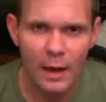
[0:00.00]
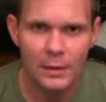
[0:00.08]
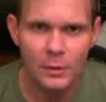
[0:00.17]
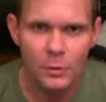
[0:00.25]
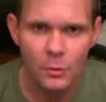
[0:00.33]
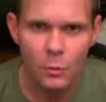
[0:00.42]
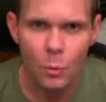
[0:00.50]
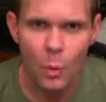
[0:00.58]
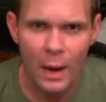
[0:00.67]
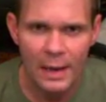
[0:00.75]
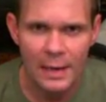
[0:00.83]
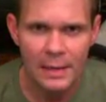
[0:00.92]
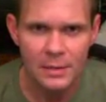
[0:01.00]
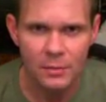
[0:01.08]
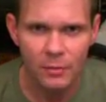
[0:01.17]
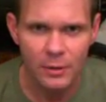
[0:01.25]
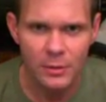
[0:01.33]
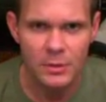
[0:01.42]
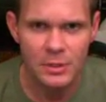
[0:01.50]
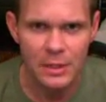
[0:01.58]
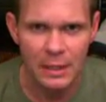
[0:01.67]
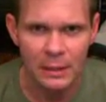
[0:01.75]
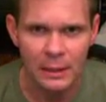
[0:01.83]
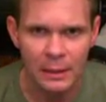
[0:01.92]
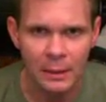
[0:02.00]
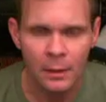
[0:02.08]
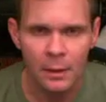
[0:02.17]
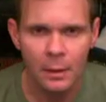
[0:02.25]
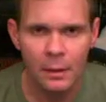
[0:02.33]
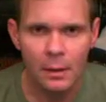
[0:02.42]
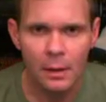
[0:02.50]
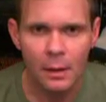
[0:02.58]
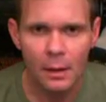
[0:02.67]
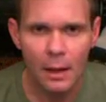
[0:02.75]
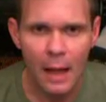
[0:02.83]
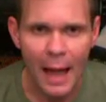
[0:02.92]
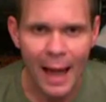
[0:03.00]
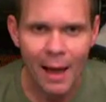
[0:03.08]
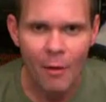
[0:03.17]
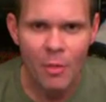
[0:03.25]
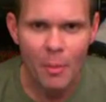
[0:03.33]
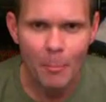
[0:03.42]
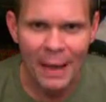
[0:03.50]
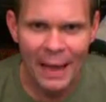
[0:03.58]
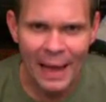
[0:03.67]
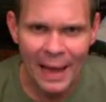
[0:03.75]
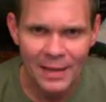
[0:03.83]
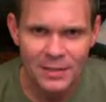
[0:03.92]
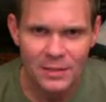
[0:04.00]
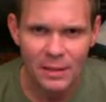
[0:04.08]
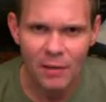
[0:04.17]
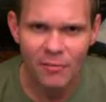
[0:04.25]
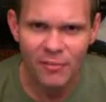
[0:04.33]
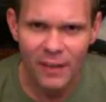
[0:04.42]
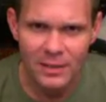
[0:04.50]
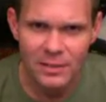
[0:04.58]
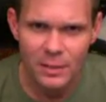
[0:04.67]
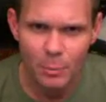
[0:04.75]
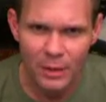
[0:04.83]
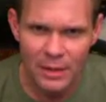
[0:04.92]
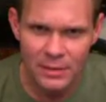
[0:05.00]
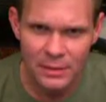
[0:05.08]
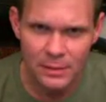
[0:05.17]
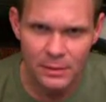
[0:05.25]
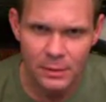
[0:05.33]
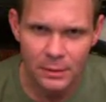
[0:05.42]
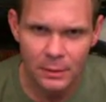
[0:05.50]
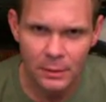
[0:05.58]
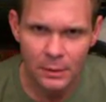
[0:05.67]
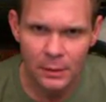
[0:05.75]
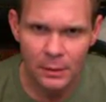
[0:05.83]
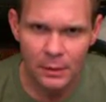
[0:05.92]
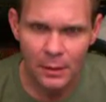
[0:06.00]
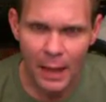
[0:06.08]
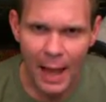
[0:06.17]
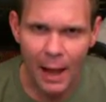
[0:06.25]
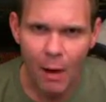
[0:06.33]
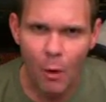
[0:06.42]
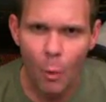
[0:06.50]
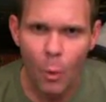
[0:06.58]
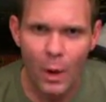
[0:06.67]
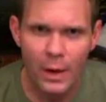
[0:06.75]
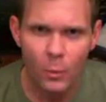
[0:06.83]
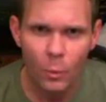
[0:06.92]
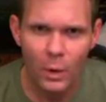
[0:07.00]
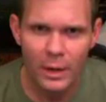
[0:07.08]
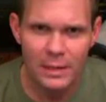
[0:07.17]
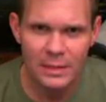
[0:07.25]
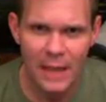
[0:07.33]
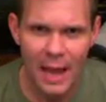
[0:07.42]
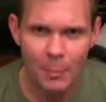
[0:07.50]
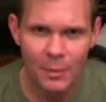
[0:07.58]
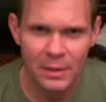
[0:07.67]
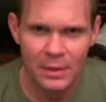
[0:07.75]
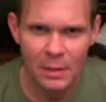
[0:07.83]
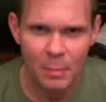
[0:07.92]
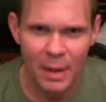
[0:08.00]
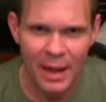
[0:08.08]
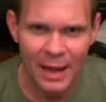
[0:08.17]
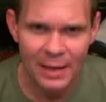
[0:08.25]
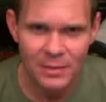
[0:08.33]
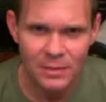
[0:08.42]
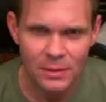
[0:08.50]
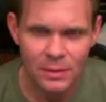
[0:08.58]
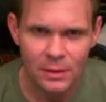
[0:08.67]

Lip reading: new ways of understanding how the past affects the present. How what has happened in the past